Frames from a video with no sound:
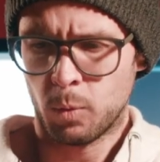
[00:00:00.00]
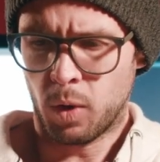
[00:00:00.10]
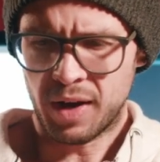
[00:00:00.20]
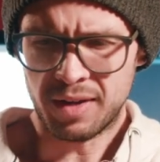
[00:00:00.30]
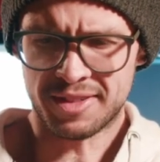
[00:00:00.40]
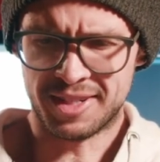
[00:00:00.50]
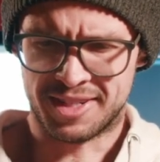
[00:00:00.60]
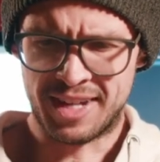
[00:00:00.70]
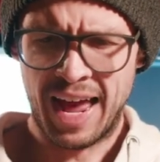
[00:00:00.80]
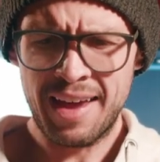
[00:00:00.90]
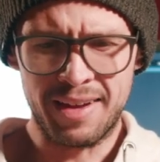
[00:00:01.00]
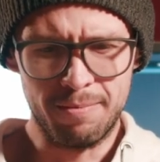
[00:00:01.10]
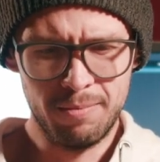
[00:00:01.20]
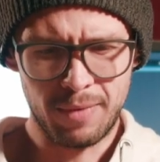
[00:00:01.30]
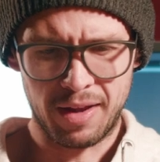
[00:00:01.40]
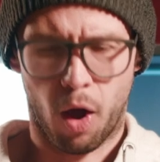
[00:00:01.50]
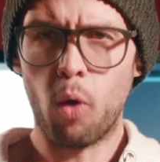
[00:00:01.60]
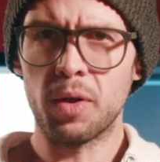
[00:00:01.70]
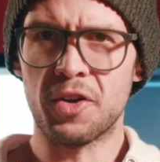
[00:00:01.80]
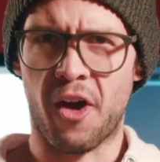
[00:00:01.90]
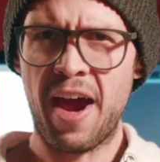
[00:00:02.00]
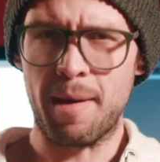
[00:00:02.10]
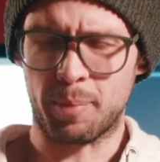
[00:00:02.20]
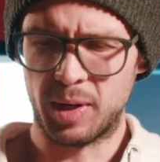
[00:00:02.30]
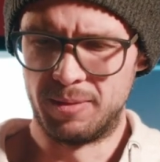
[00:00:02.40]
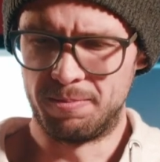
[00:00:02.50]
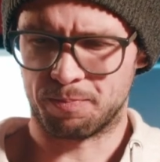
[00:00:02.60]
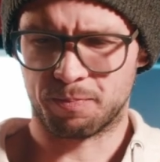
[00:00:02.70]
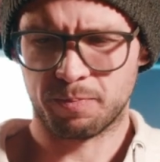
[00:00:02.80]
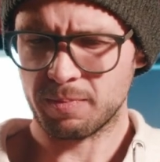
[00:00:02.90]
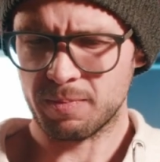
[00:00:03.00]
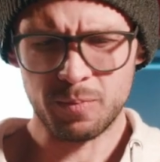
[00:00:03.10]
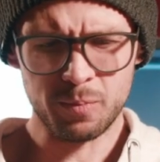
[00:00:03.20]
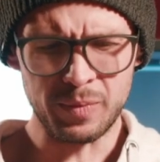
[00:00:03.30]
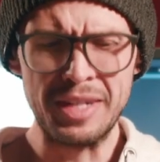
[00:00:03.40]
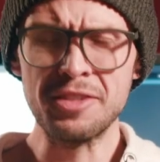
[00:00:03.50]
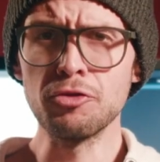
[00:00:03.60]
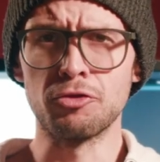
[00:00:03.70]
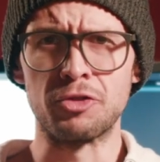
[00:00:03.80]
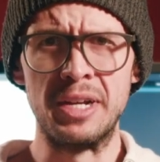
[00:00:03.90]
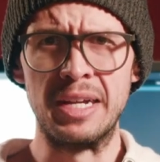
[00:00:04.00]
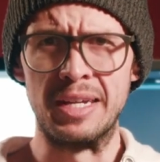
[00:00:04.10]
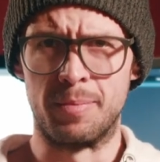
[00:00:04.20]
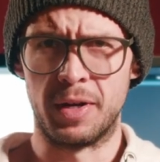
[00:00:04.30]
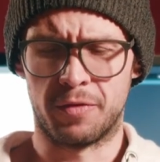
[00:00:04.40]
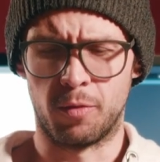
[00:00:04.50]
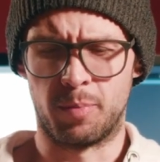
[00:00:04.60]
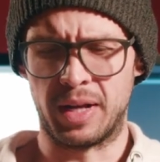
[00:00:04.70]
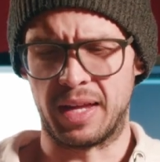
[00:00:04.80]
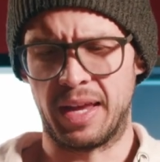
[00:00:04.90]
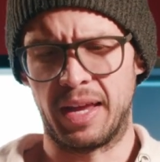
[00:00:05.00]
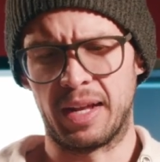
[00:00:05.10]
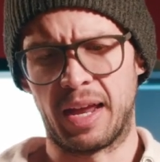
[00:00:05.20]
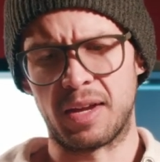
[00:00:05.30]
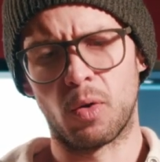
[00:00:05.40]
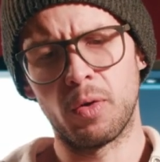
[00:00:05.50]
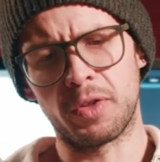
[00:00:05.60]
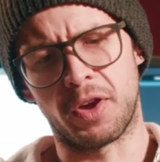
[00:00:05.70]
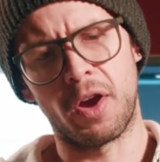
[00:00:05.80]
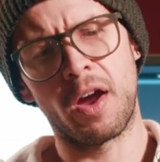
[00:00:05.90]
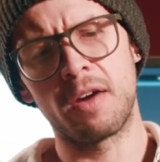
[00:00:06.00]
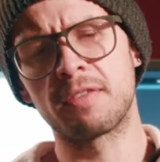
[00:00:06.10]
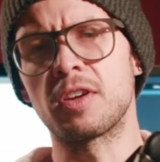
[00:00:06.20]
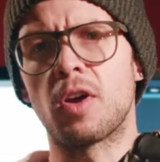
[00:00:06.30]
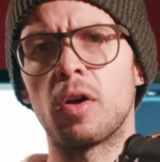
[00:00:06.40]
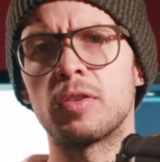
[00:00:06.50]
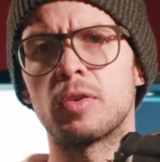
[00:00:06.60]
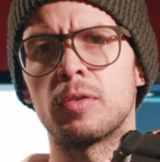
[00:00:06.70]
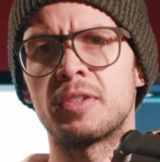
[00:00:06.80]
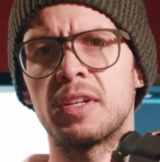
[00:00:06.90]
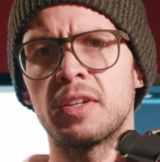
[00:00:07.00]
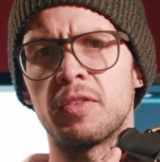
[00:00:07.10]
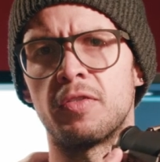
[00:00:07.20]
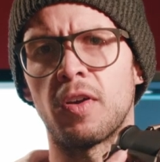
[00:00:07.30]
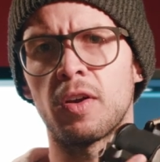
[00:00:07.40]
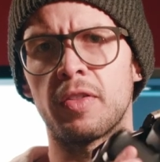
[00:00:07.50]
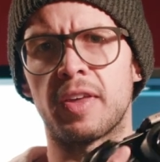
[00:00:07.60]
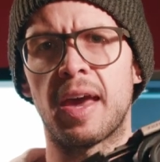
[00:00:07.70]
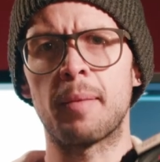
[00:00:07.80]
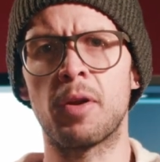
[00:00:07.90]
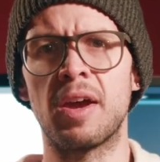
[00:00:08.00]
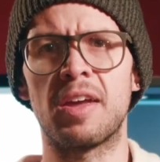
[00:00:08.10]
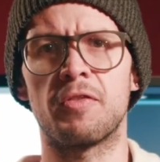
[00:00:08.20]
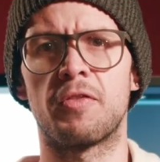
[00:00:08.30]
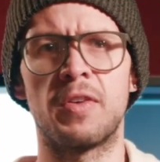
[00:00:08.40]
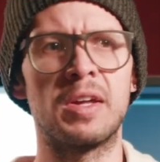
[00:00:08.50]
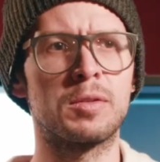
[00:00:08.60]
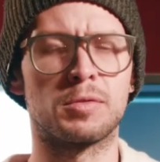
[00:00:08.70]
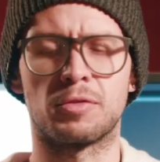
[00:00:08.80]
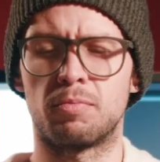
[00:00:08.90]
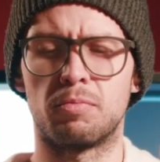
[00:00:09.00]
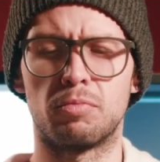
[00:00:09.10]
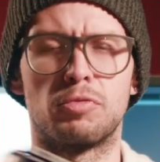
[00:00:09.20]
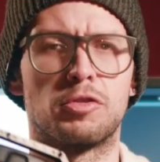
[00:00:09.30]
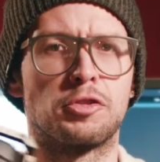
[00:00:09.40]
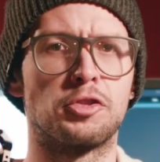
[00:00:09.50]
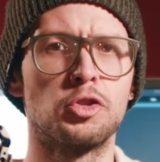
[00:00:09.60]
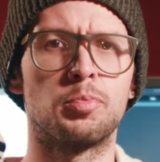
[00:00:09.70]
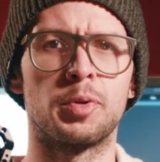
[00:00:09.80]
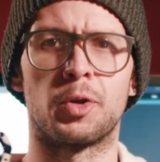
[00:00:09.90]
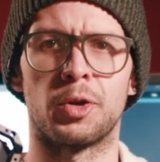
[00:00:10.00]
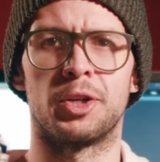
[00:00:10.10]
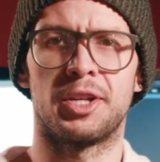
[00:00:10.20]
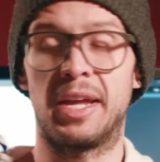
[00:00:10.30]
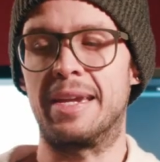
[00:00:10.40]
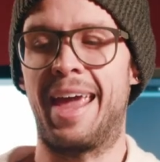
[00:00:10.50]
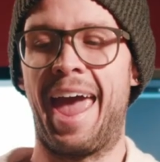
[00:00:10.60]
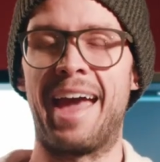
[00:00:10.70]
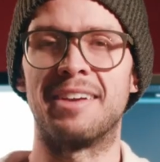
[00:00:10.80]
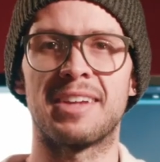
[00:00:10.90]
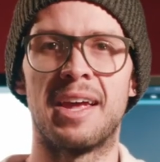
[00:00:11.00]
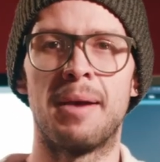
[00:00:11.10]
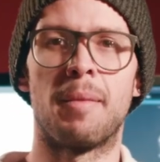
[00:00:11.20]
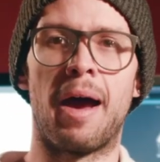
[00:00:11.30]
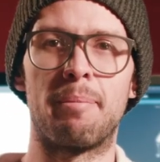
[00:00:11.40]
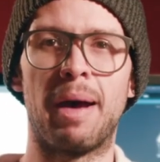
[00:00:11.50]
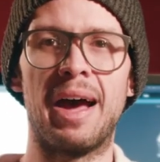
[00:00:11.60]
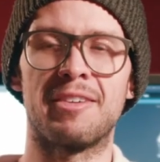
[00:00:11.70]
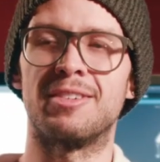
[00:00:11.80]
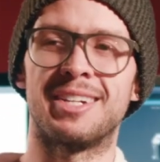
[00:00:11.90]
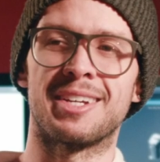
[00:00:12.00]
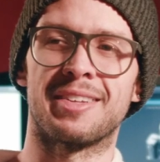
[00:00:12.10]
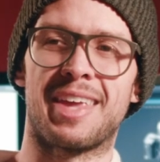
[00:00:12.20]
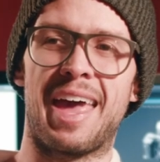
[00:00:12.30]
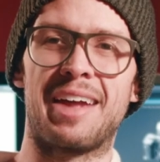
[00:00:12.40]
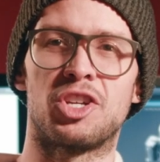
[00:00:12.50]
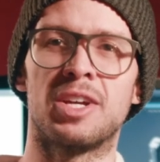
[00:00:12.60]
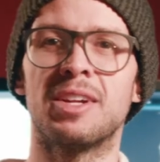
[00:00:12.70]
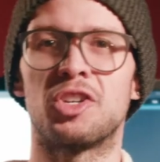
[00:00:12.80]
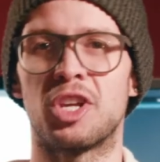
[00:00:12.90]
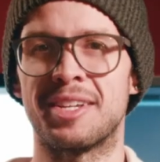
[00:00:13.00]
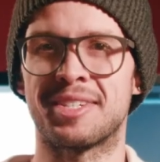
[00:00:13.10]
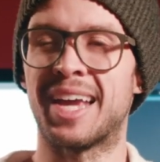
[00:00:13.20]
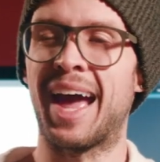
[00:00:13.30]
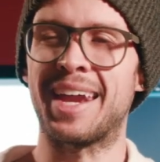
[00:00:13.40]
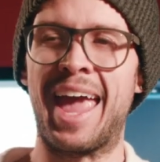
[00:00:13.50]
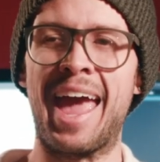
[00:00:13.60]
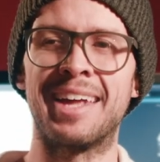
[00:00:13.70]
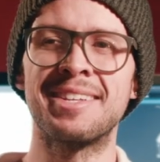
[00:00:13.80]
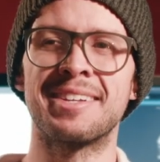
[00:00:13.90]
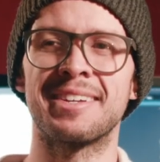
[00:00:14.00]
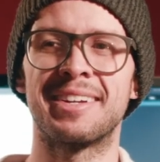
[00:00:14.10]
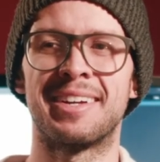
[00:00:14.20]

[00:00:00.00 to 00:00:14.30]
What else to say? Like, holy crap. It's a really beautiful bit of gear. Like, all the curves and contours here that follow the camera, it feels super good in your hands. My partner is sitting on the couch here, and she has tiny hands,